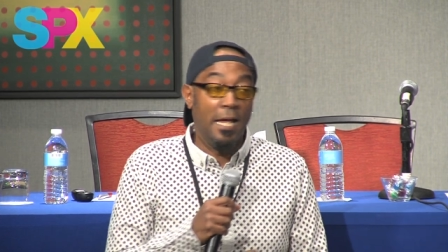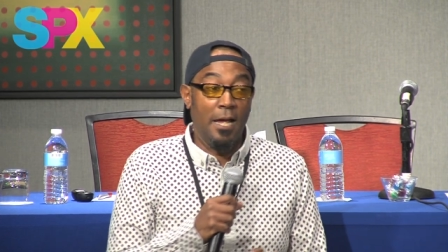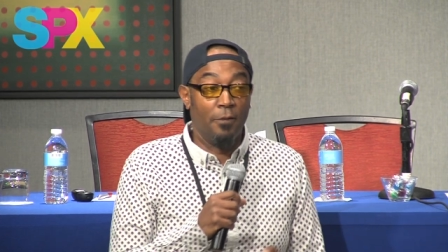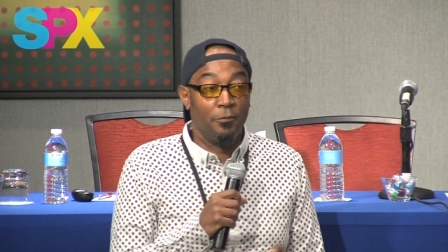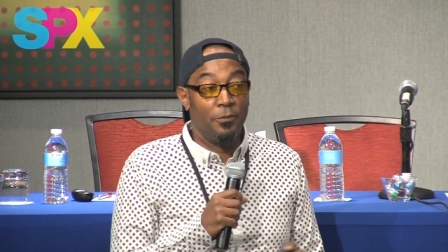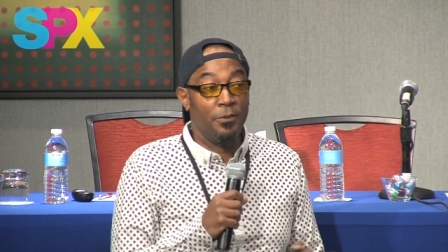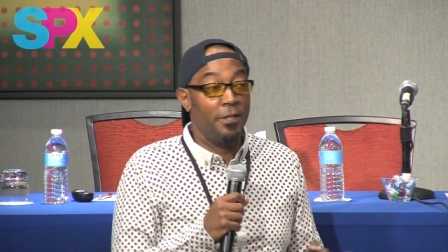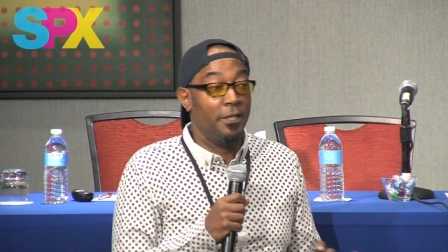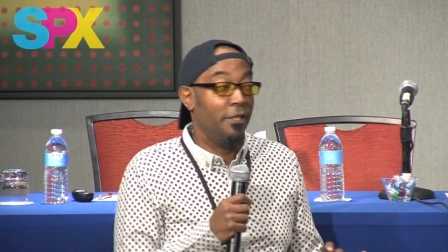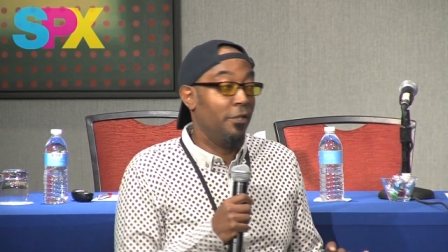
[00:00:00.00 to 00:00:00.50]

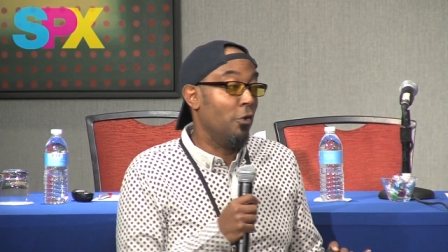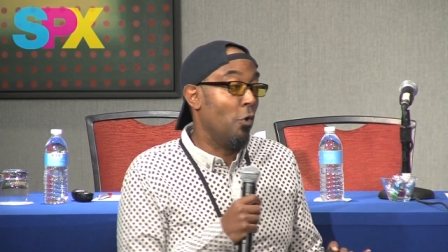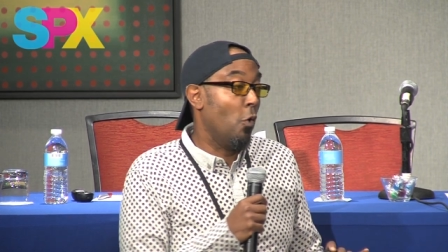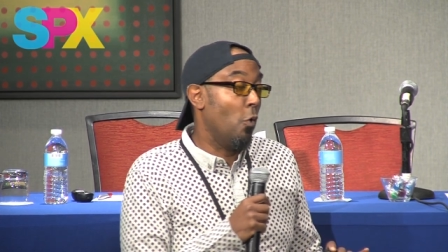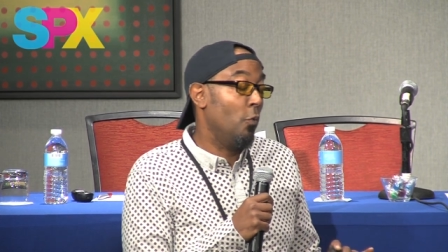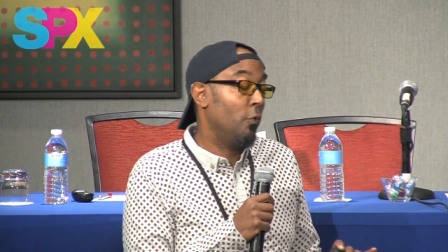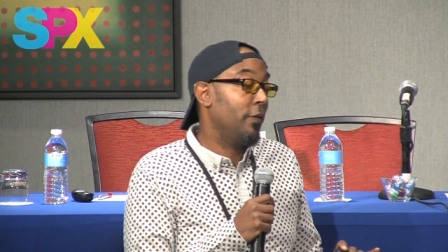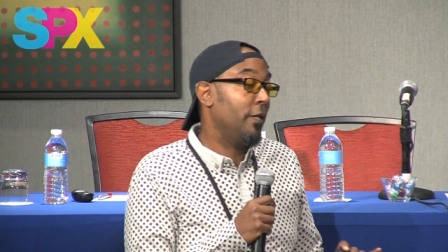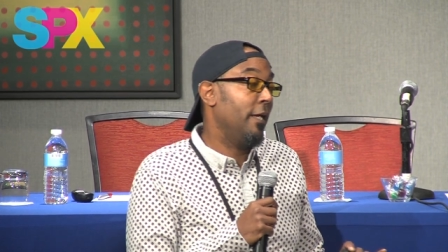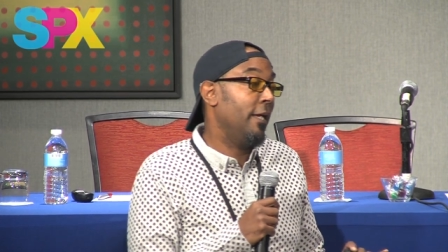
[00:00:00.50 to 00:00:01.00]
everything
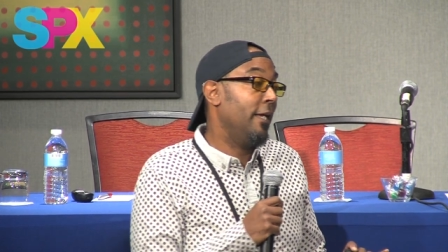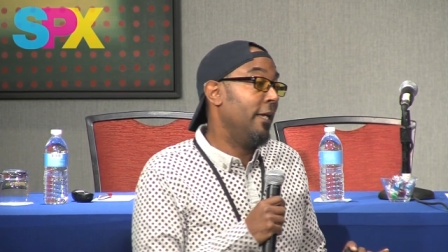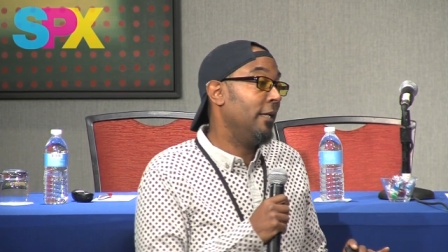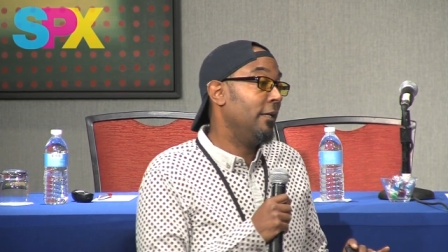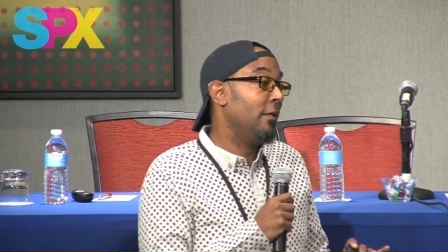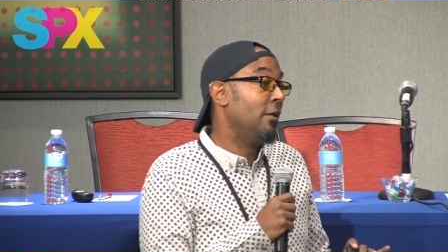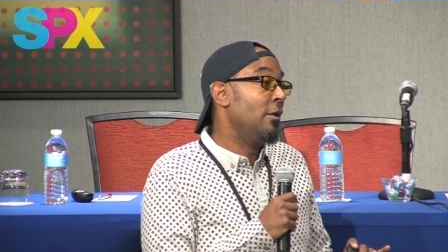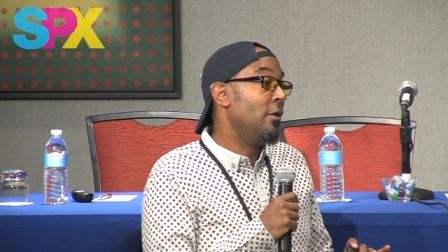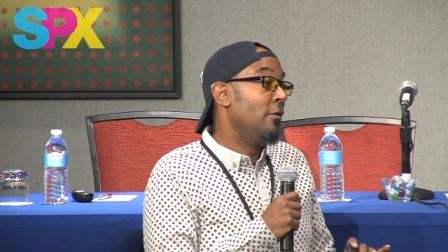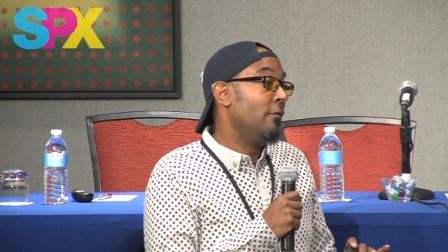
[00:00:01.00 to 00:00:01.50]

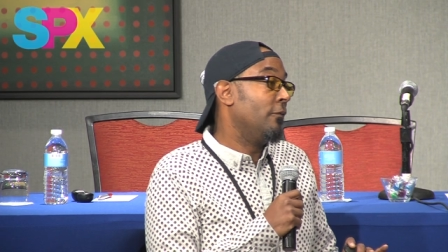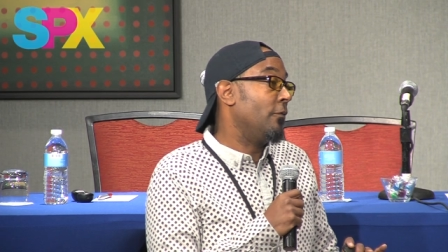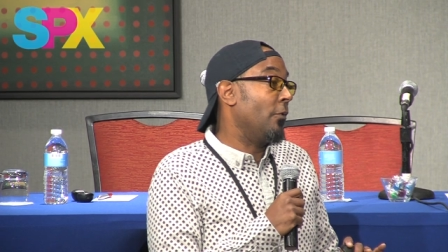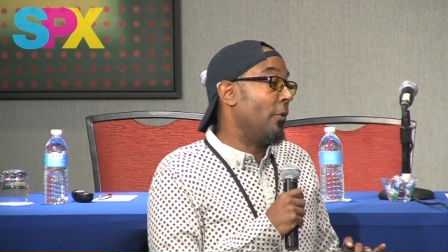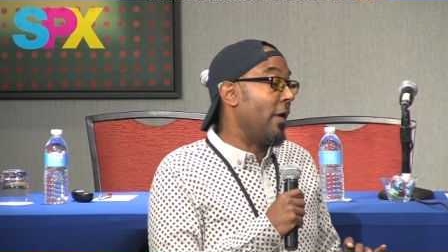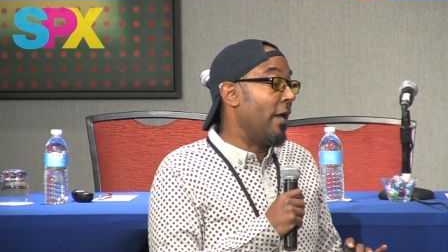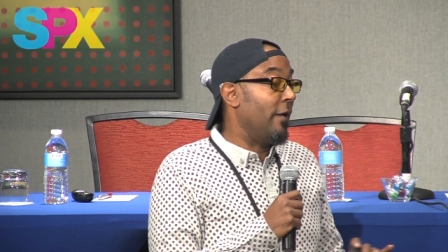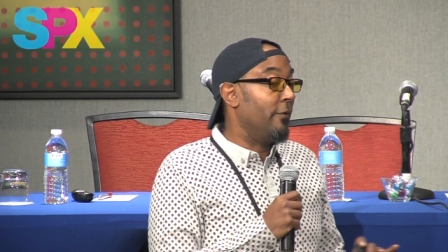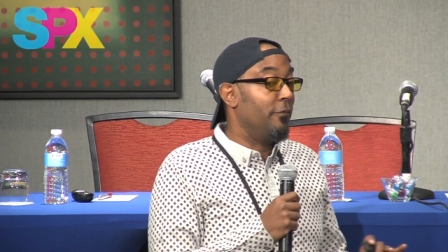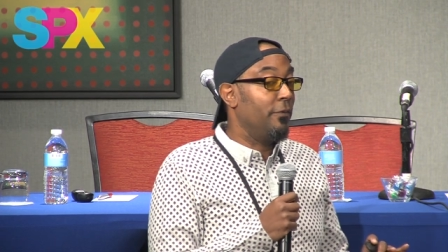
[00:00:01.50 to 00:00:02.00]
okay
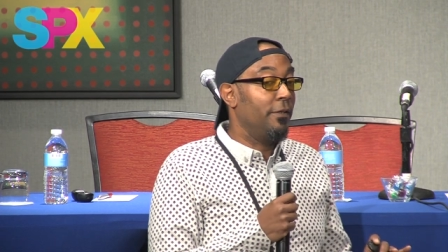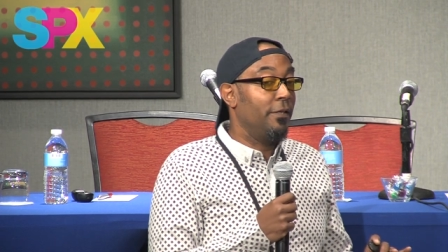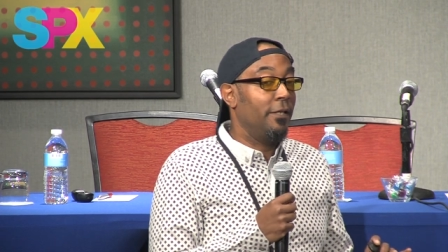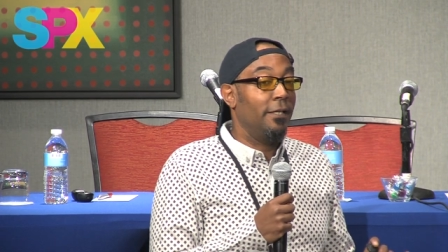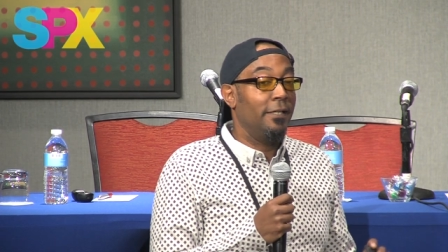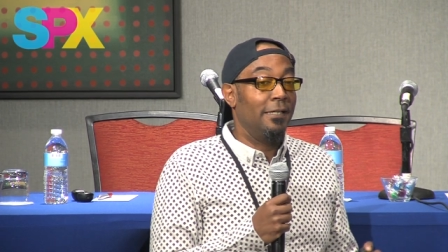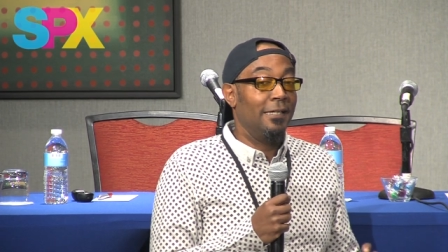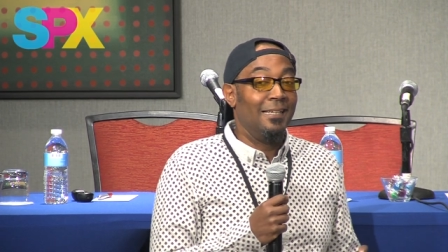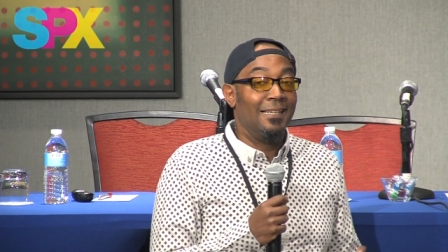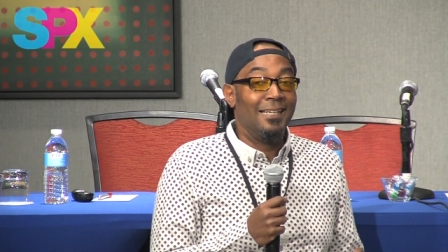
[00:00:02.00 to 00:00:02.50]
for
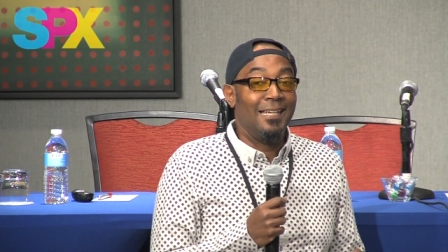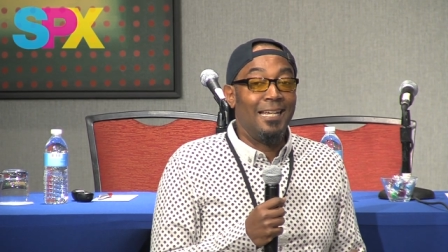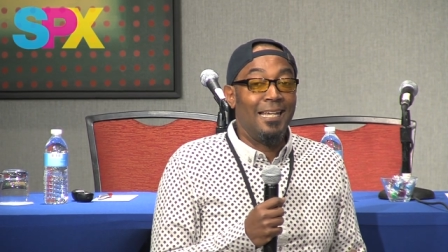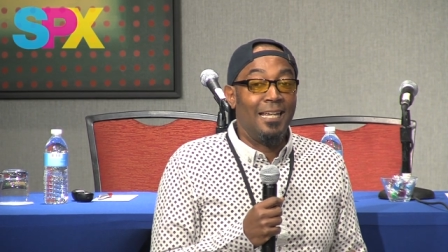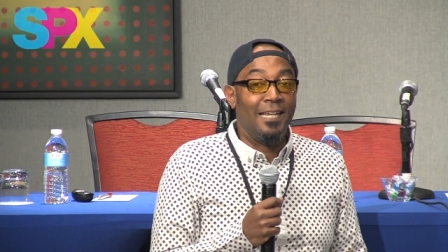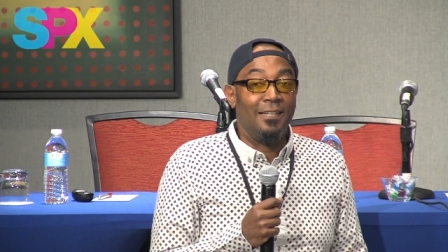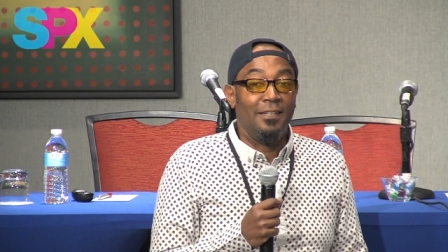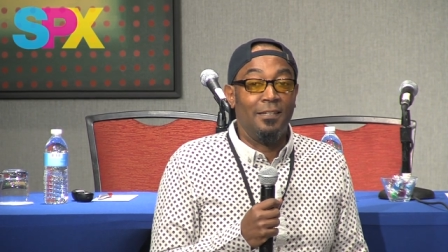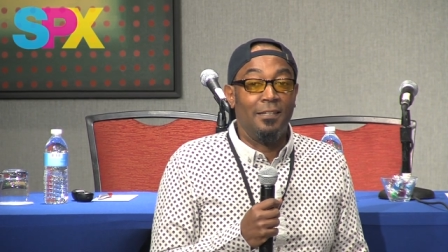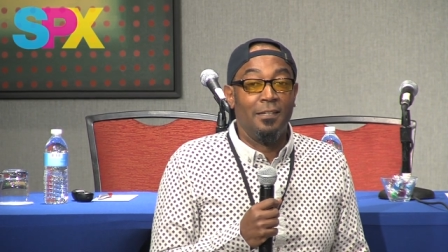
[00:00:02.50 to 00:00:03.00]
everything,
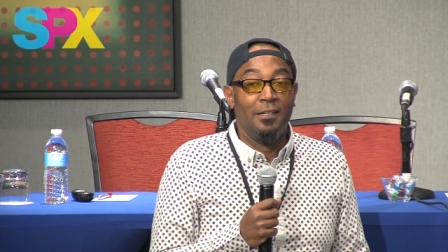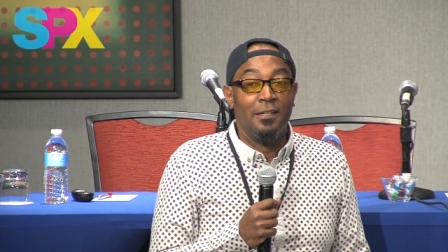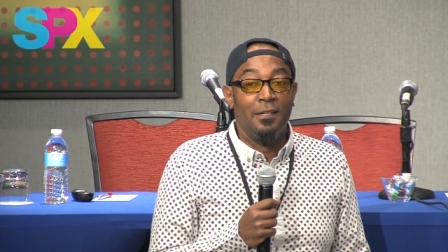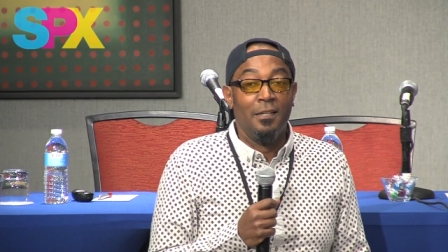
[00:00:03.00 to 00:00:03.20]
and